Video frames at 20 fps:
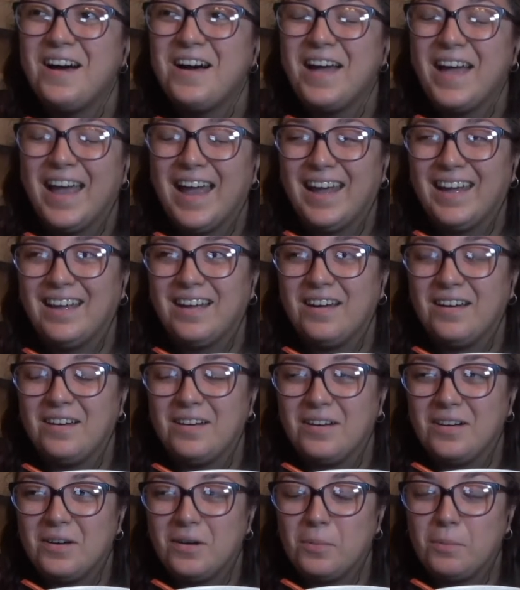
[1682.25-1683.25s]

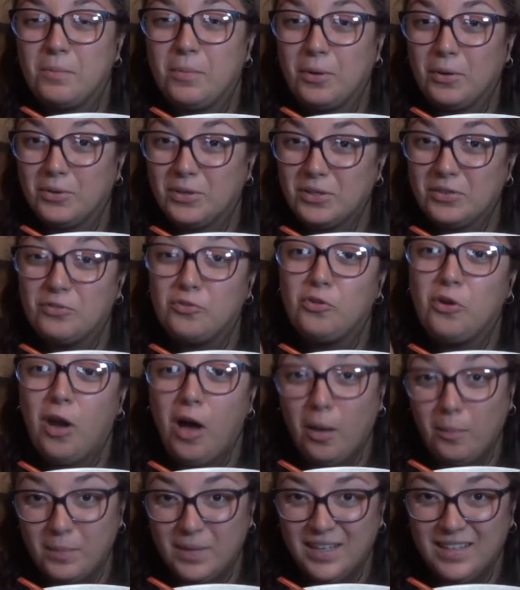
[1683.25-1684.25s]
a bowl of
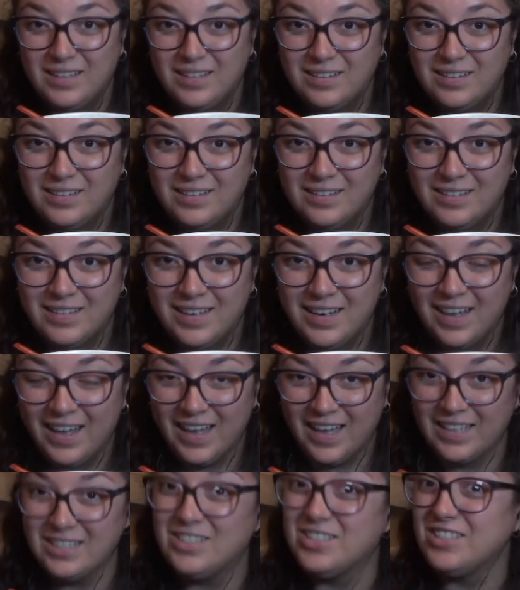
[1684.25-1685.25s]
ramen,
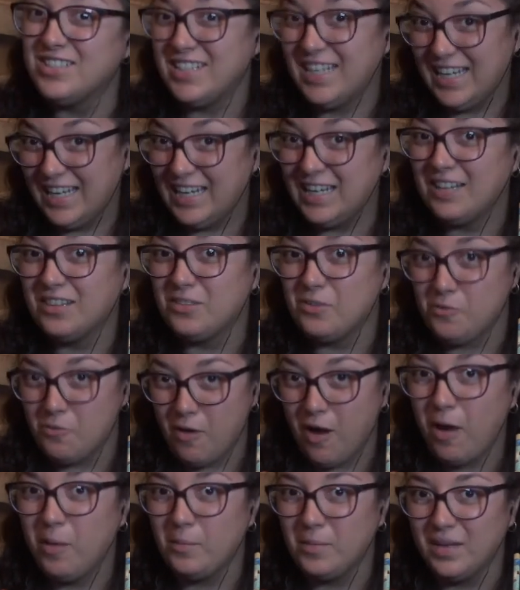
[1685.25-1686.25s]
and she's eating the
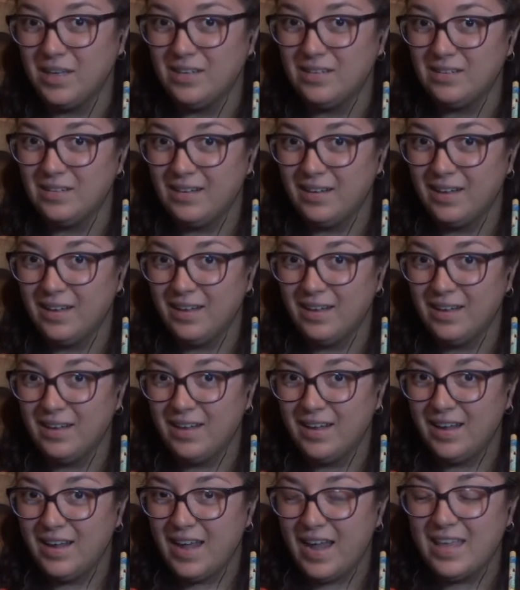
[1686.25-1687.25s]
ramen,
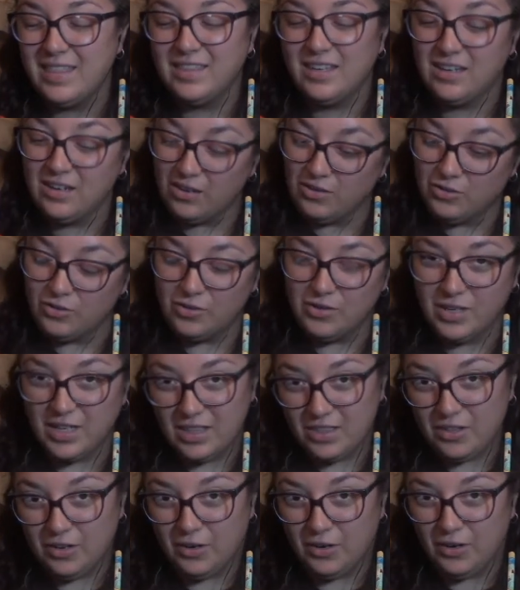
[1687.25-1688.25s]
and then
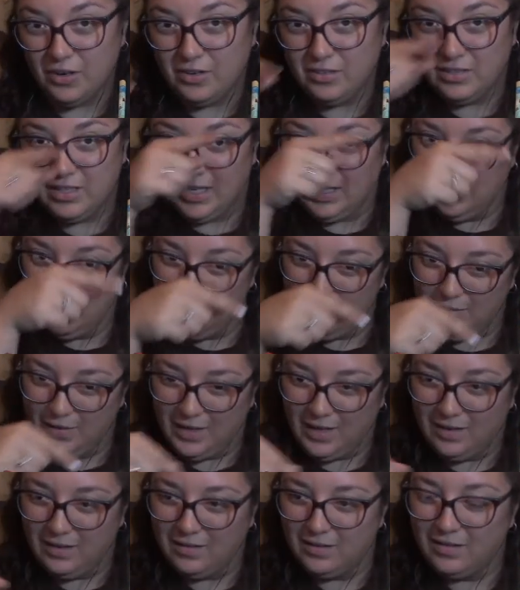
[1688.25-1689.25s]
underneath her, like
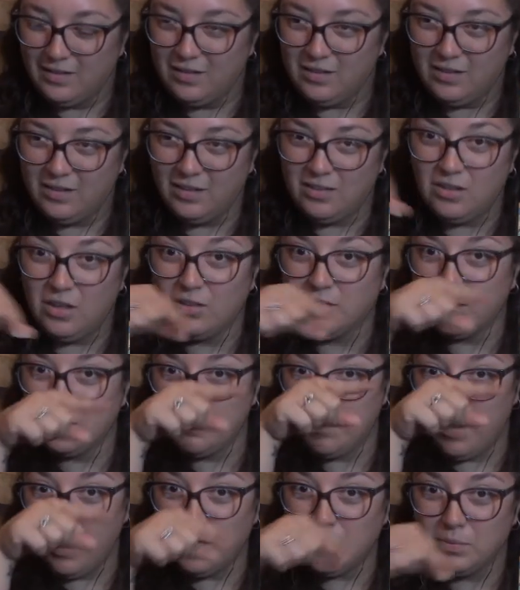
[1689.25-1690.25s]
going along the
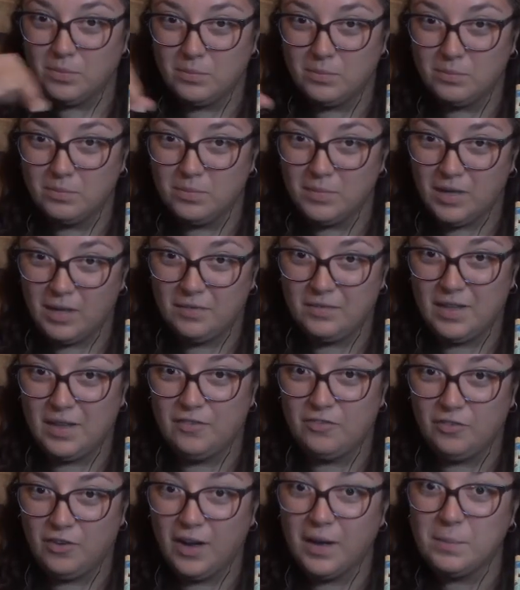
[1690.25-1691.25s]
bottom of
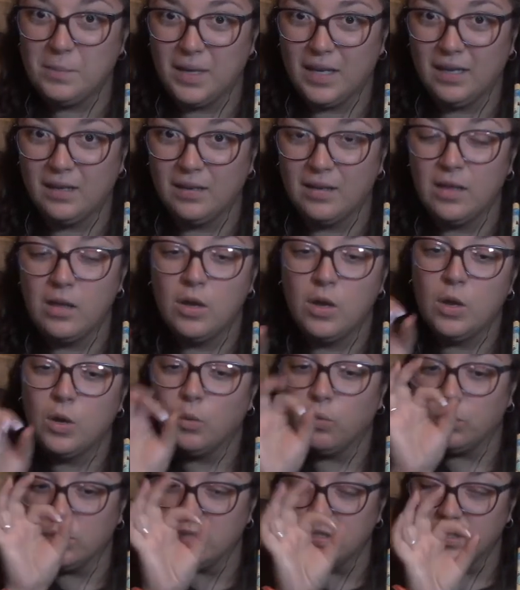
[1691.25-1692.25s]
that framing,
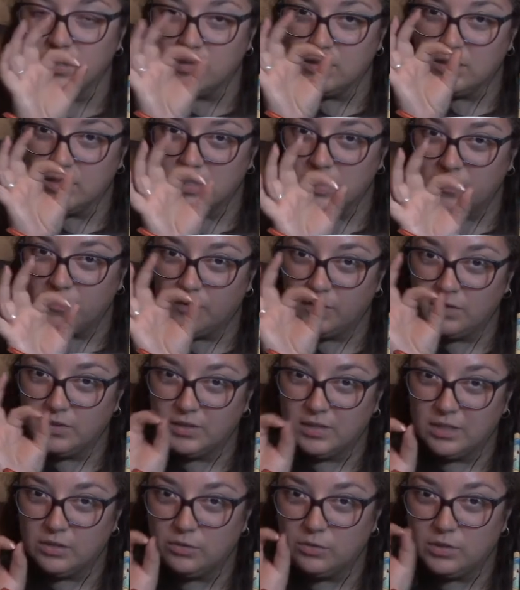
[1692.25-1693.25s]
were different
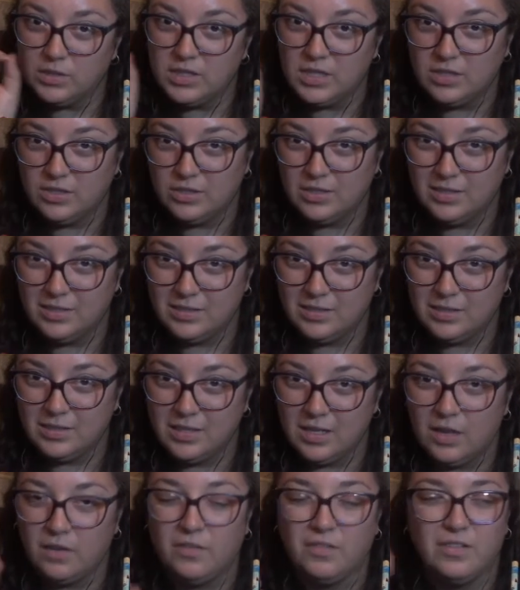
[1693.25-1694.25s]
little dishes
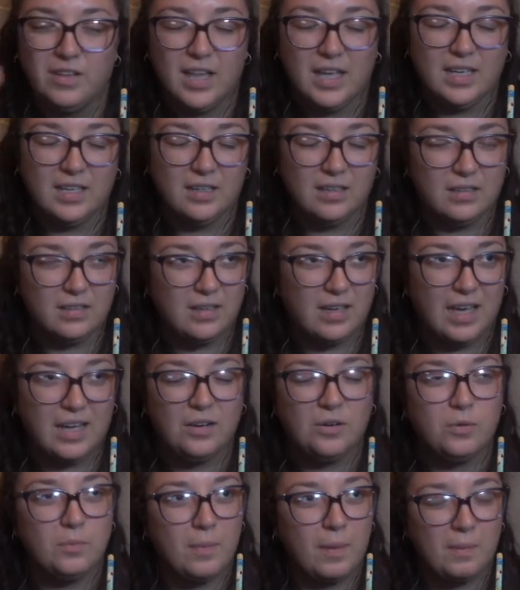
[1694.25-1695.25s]
of like, I
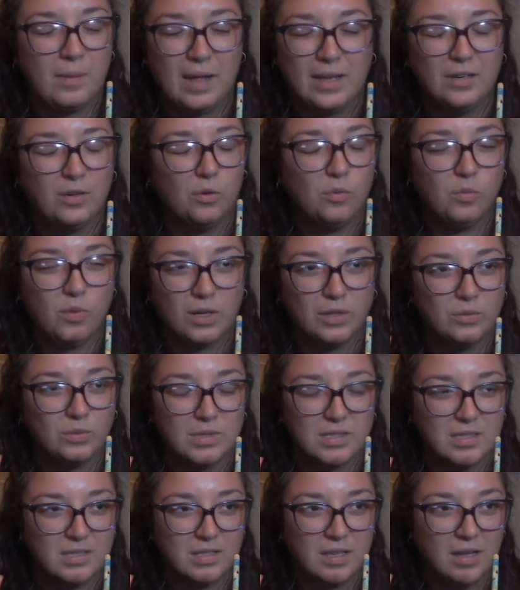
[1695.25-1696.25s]
don't remember, I know one
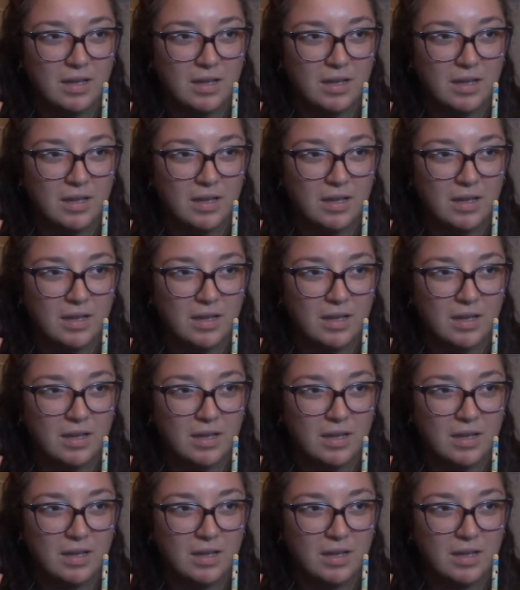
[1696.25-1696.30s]
was